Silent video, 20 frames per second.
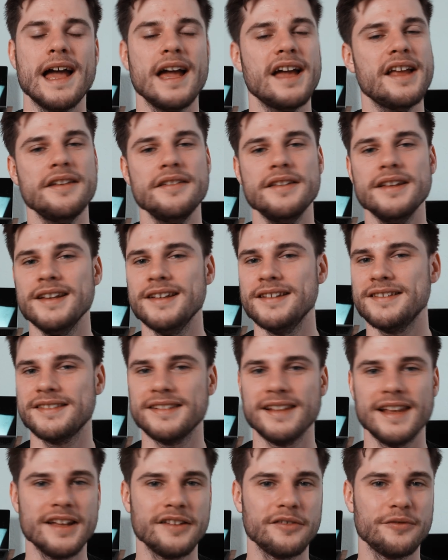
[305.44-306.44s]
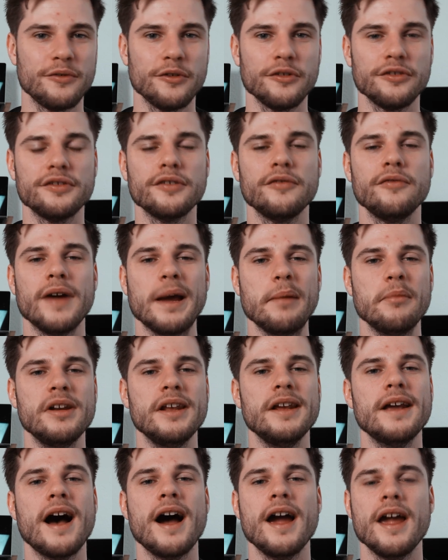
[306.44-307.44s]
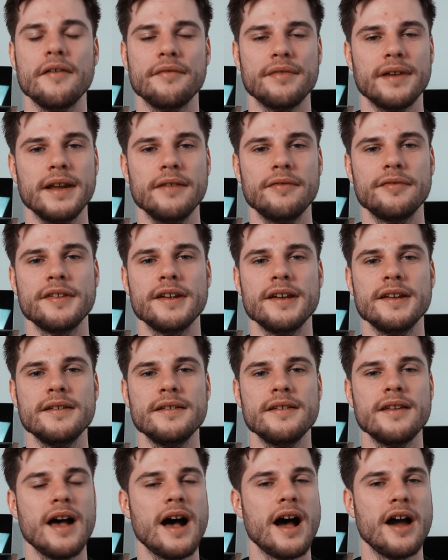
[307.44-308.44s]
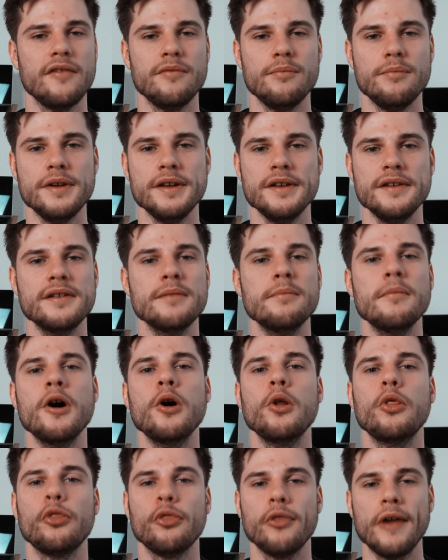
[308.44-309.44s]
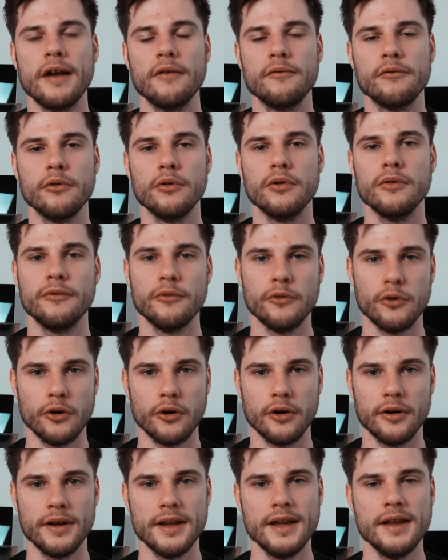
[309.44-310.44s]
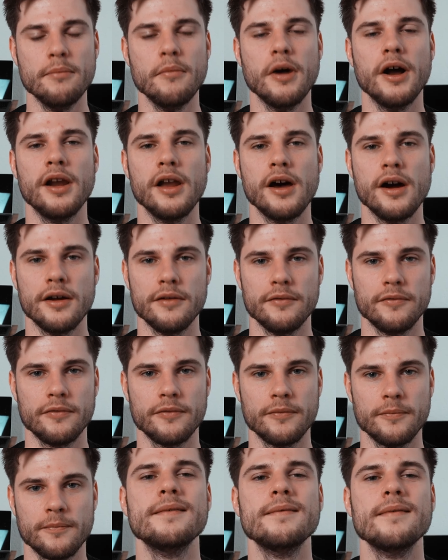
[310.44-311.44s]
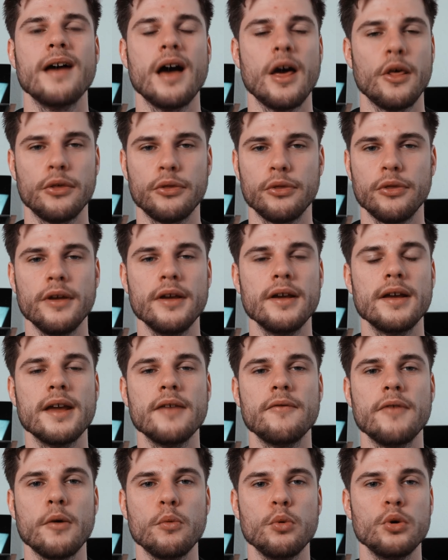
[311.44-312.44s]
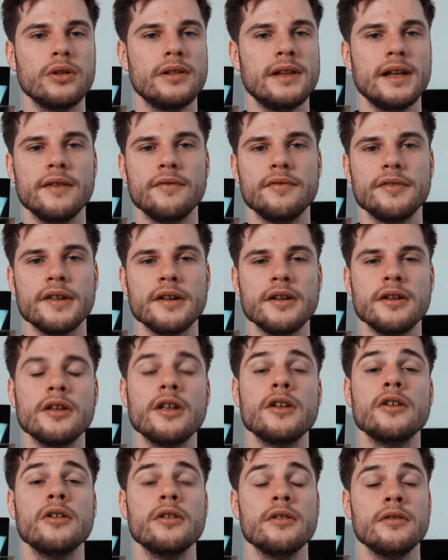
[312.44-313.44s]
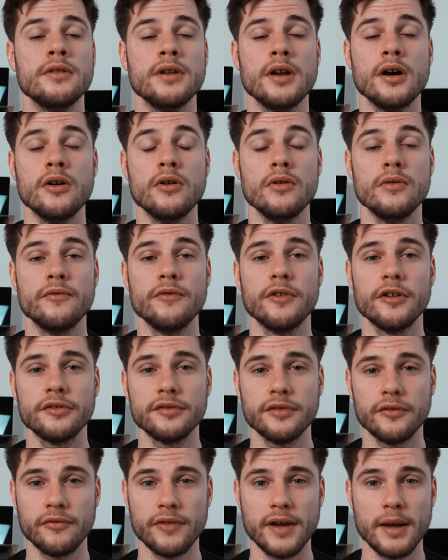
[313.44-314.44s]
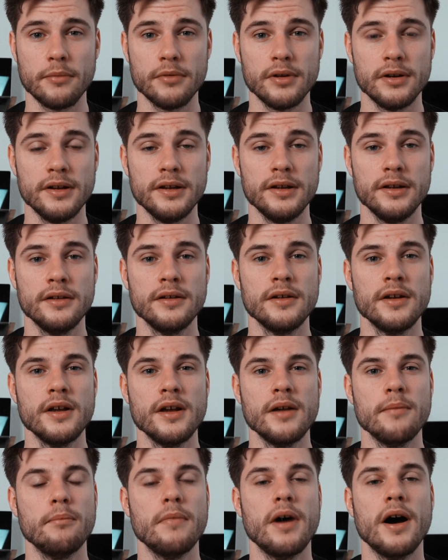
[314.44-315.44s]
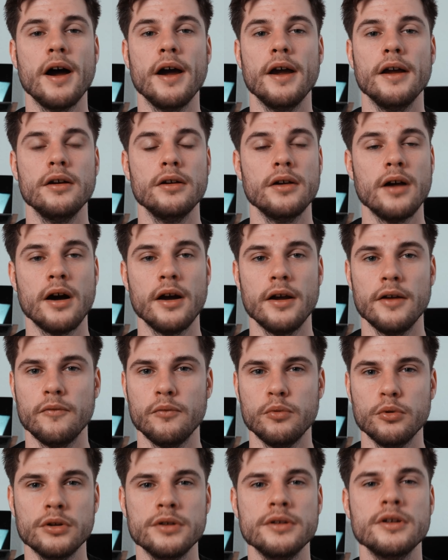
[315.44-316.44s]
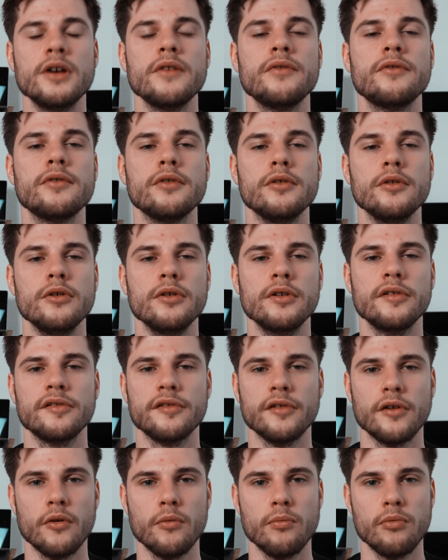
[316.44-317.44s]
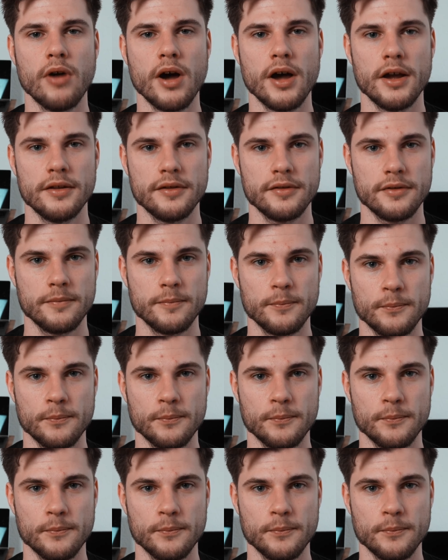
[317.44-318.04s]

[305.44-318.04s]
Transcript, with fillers: And this last foster family I have lived in, I've been the most thankful for in my life. I think if I would lived in another unknown foster family, my life would not look so bright.